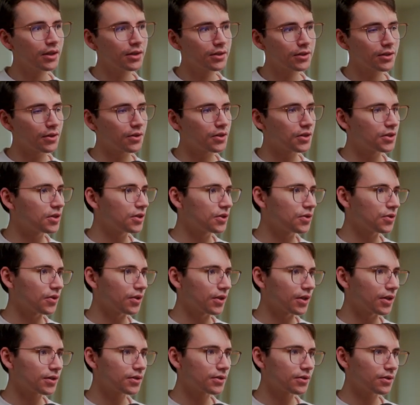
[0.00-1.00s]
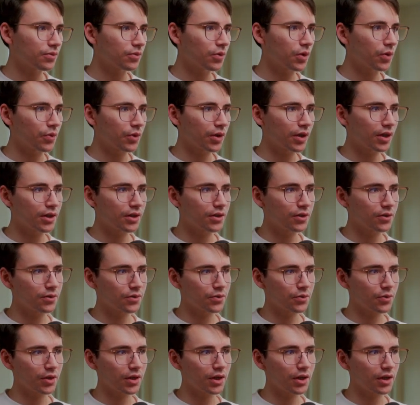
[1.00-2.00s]
So to do this, what we're gonna do
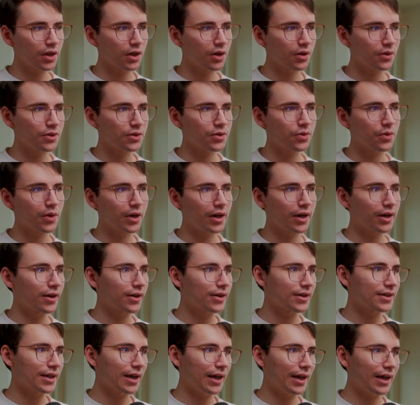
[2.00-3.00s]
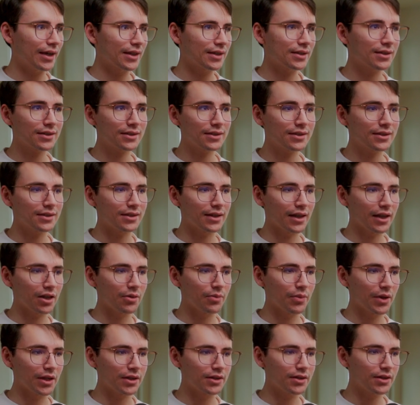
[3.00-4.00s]
is we're gonna go into our tasks
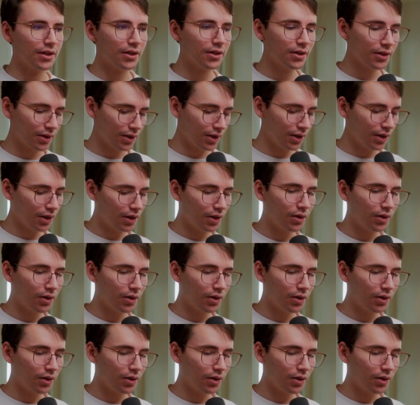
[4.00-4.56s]
database here.